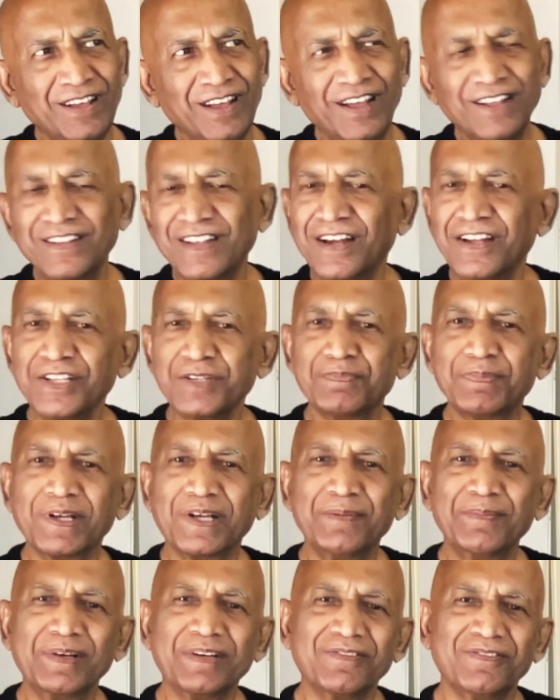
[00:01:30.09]
And that has
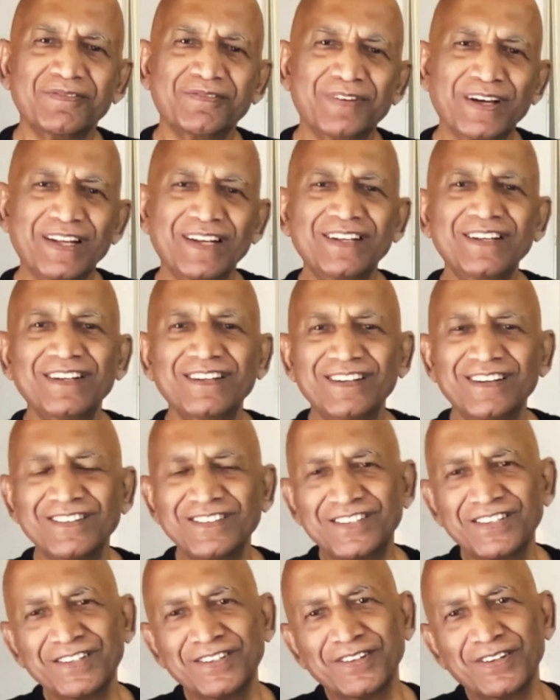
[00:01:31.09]
become a very
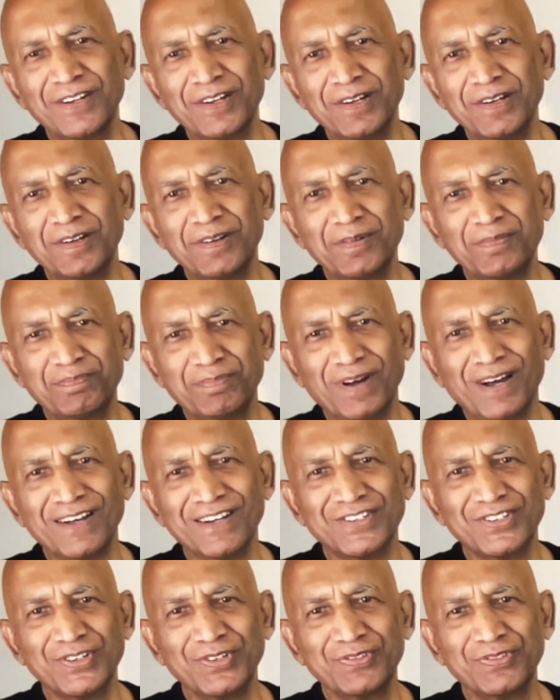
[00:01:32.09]
integral
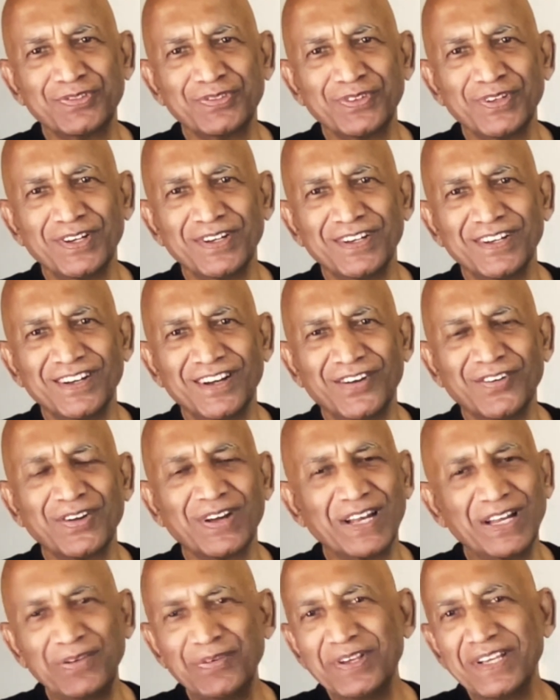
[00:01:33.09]
part of our
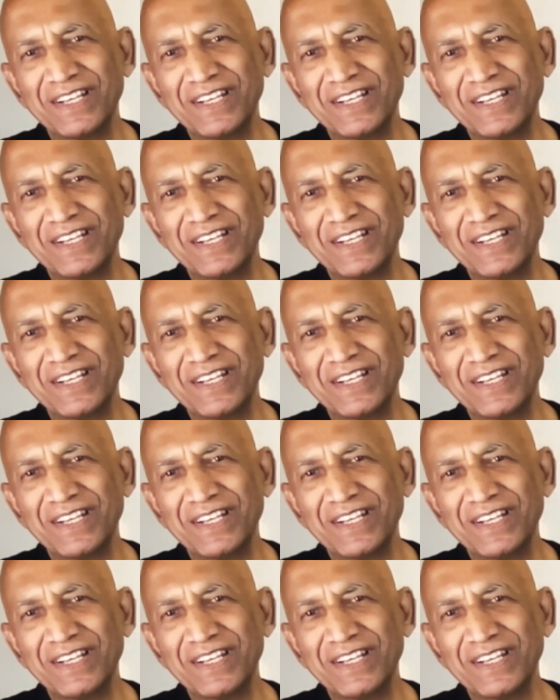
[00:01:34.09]
living